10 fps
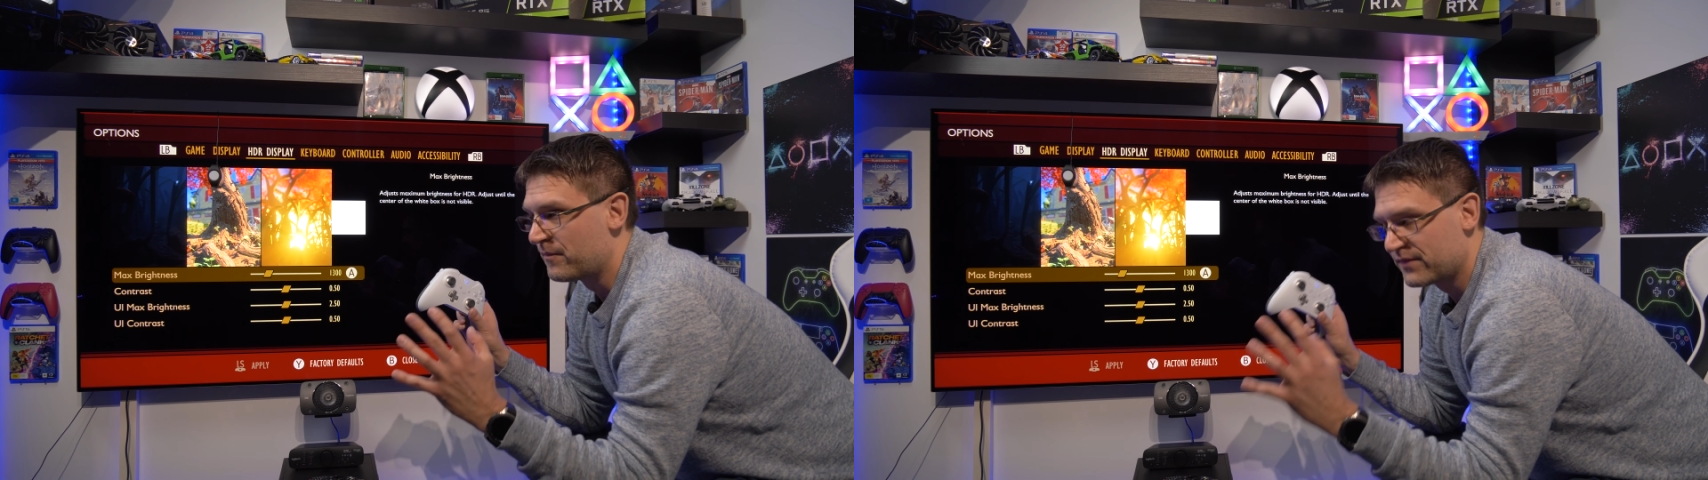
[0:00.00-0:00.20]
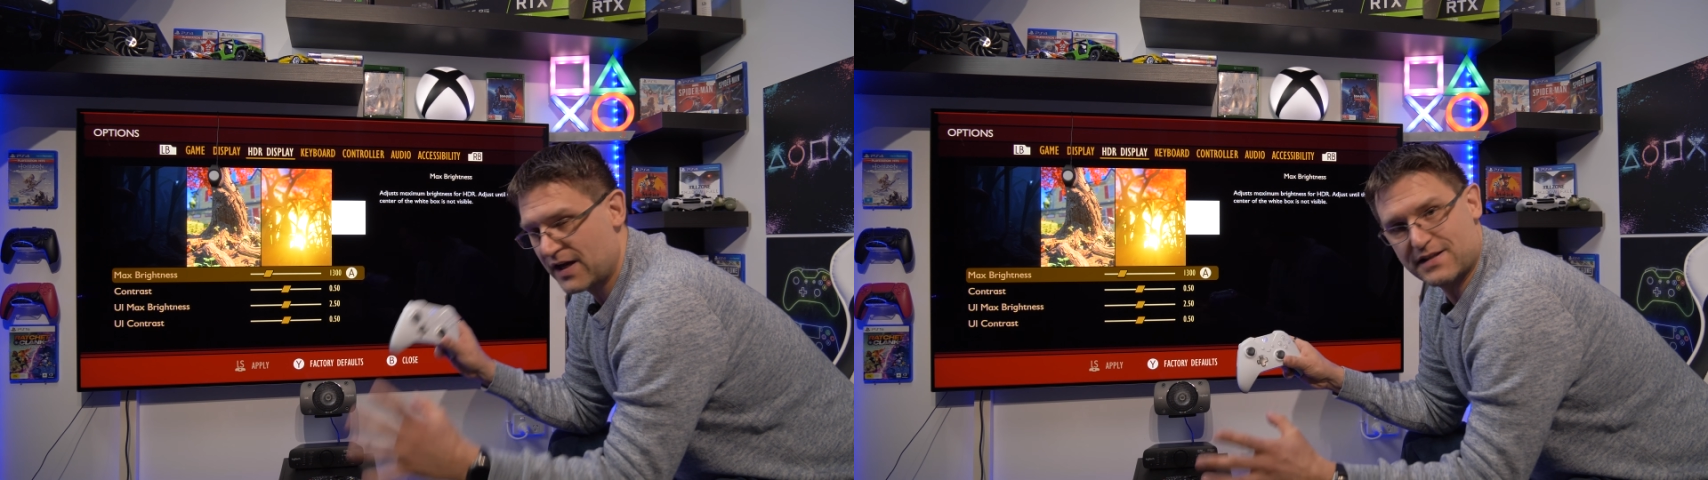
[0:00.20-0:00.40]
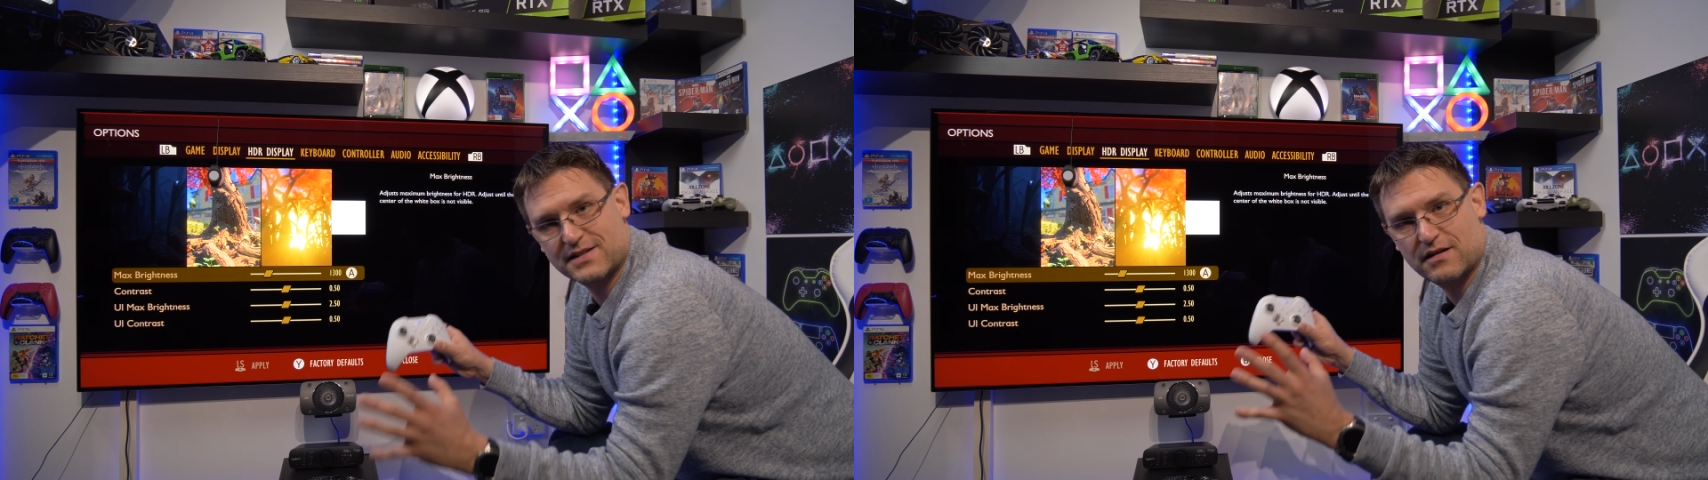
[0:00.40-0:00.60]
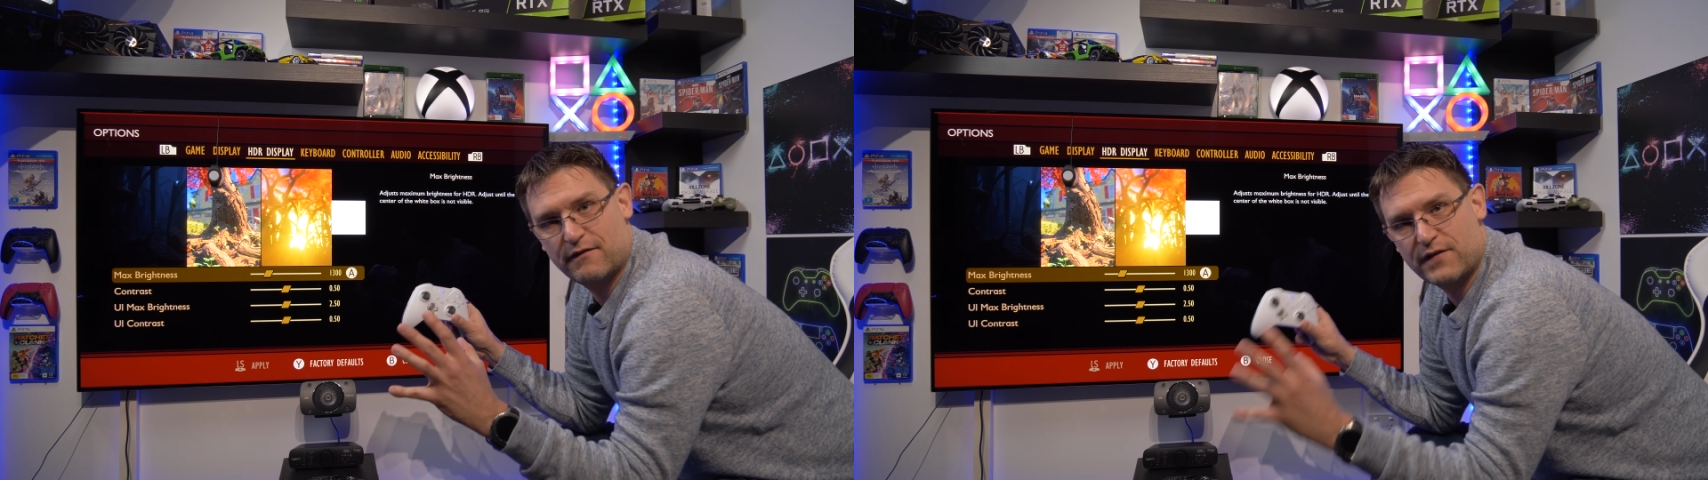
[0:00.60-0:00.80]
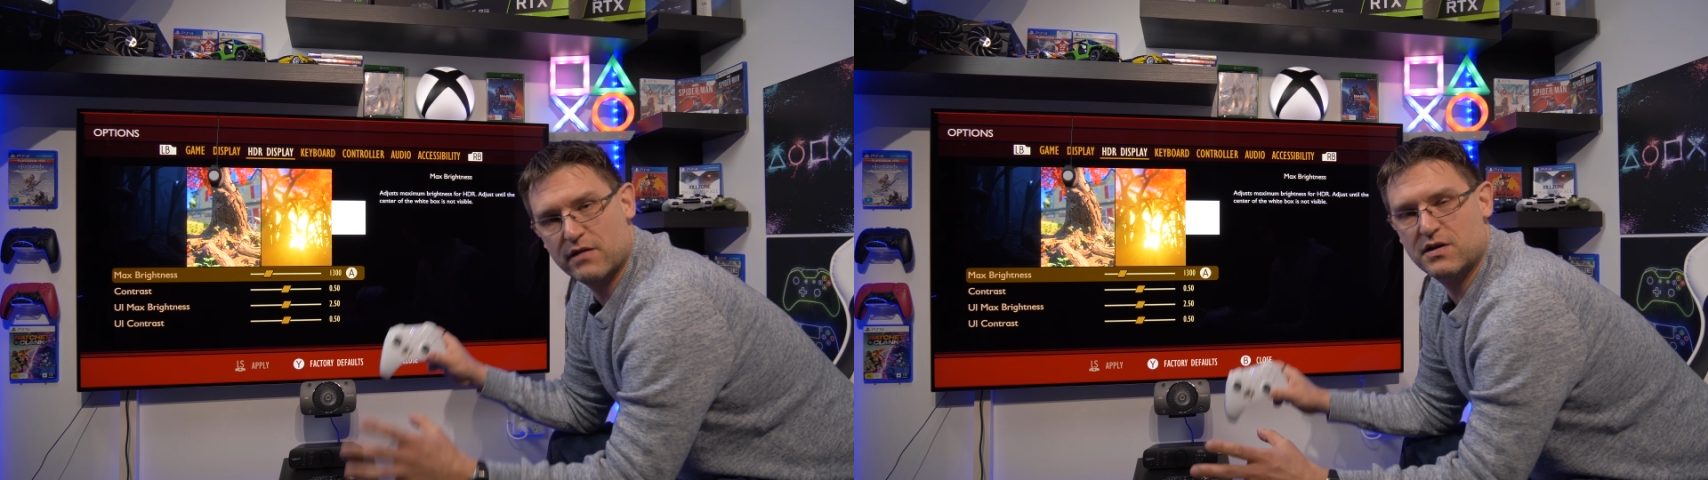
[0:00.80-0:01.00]
That's
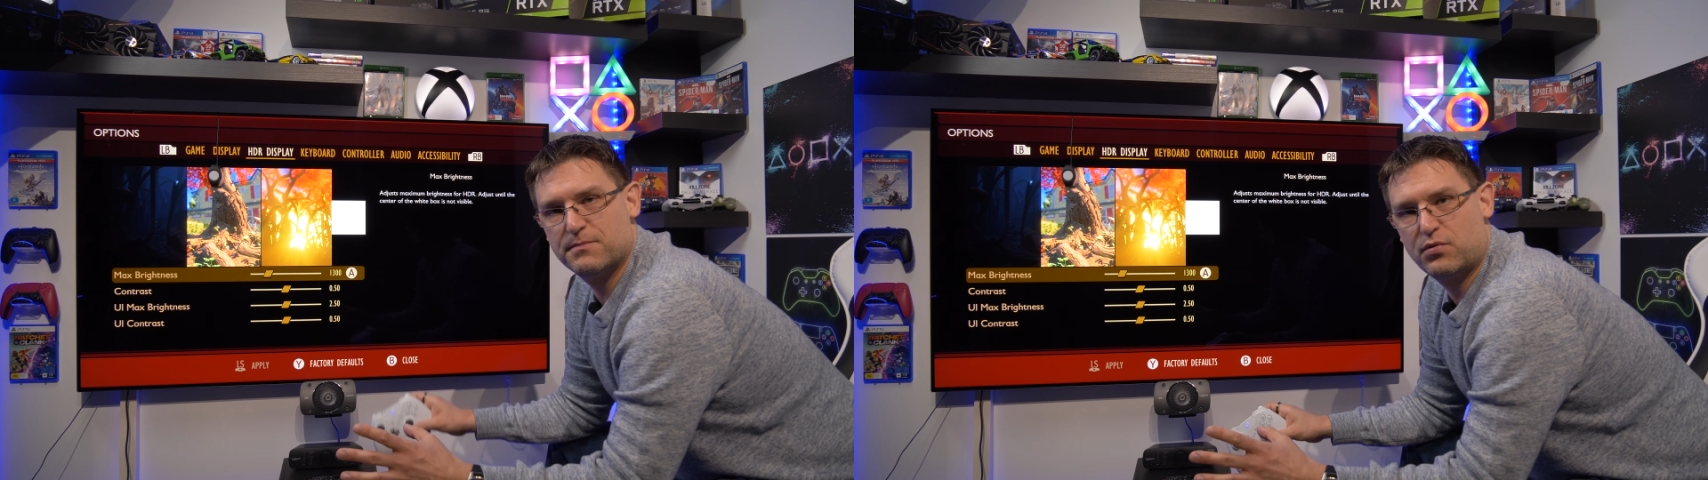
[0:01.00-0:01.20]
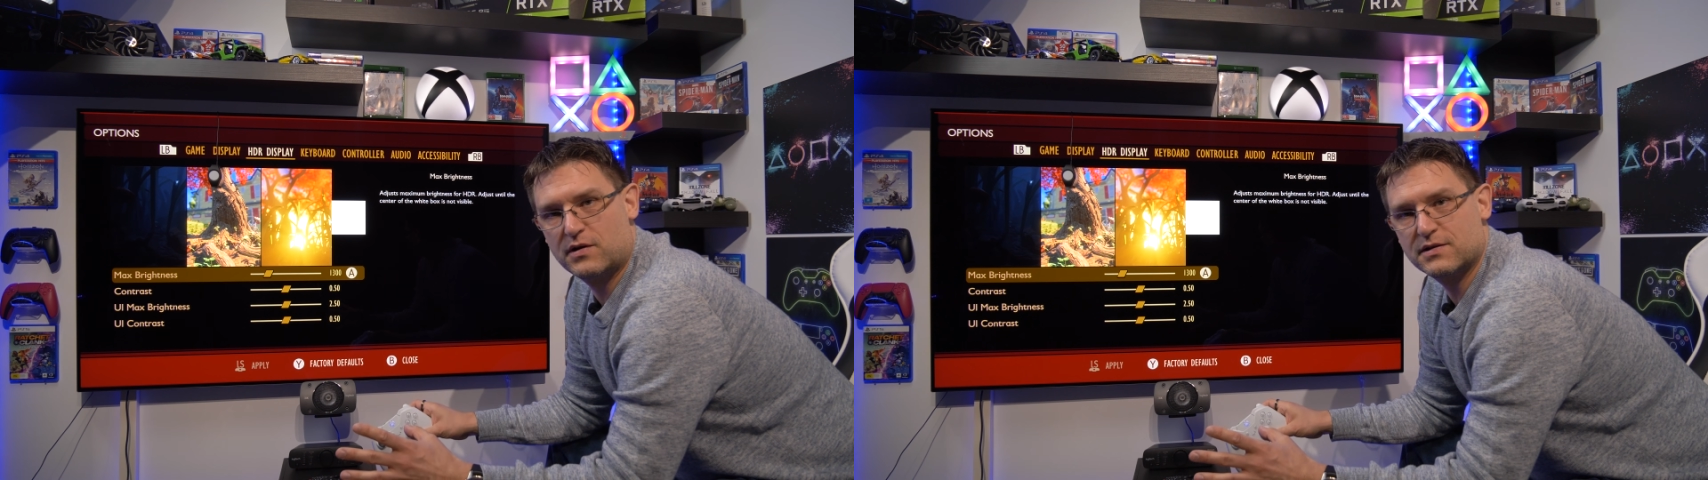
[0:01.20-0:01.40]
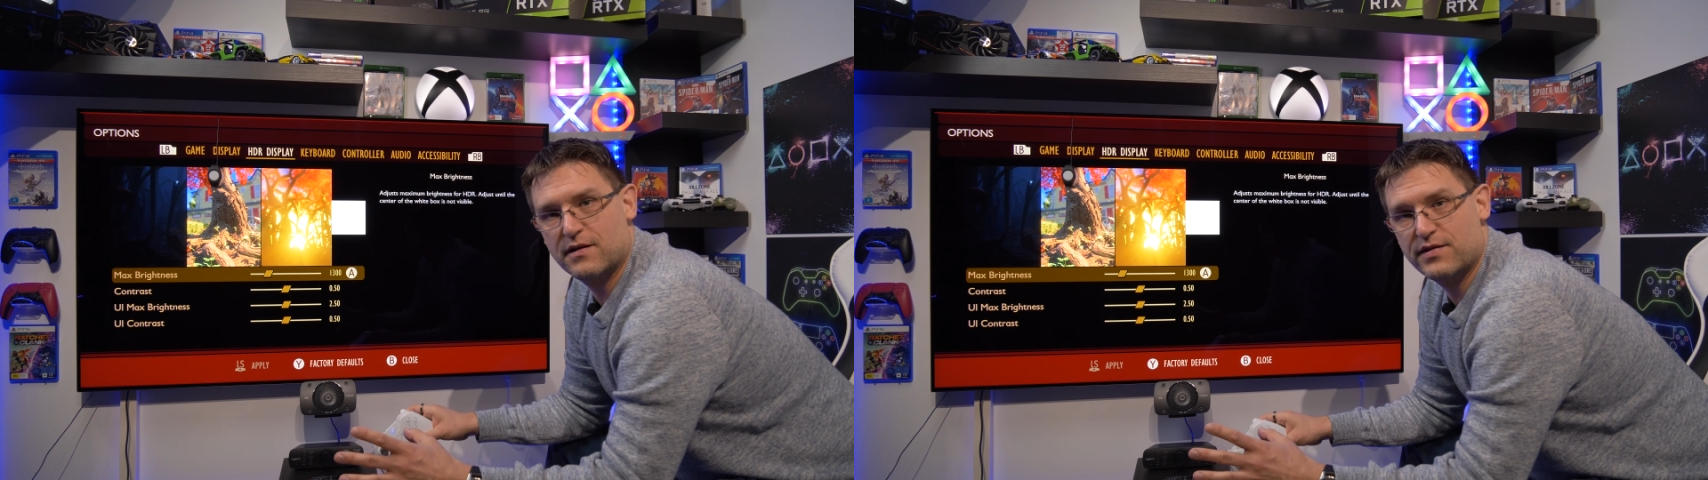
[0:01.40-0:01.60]
very important